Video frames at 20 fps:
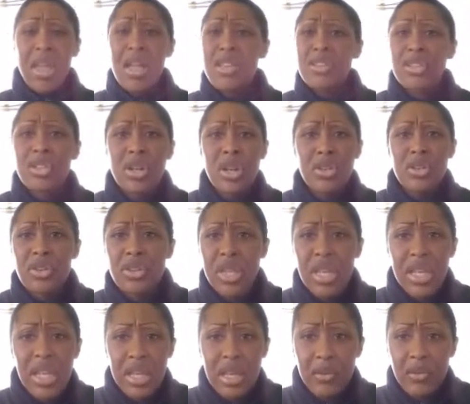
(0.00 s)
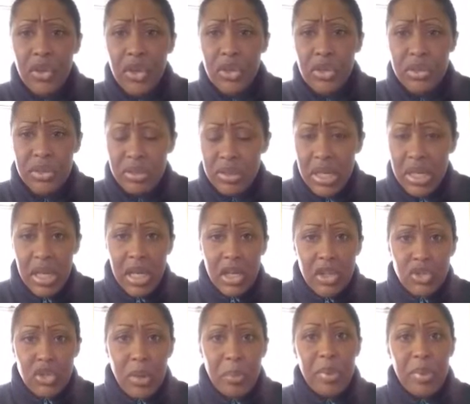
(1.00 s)
That's another thing. If you're
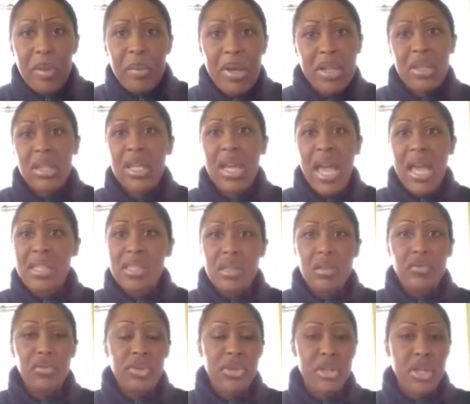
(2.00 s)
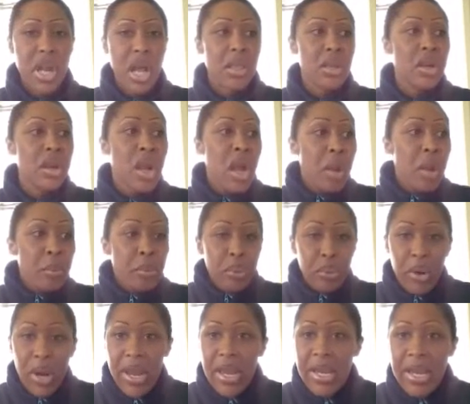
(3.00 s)
tripping about the asking for the $1,
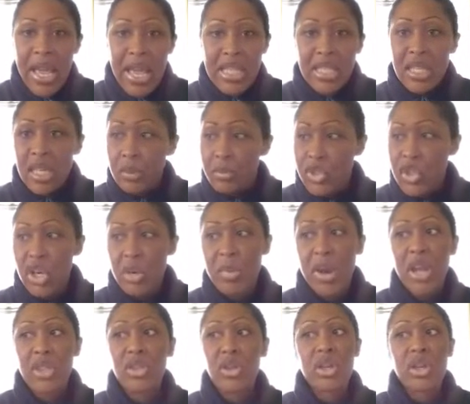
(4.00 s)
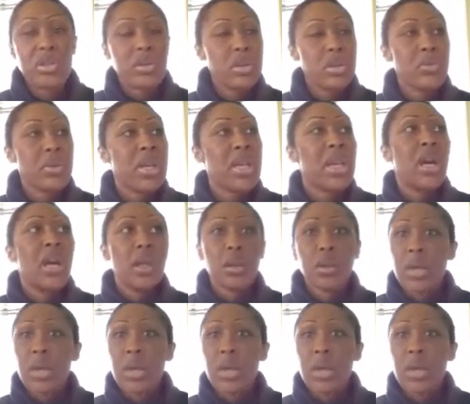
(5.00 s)
pray and ask him. Jeremiah 33:3.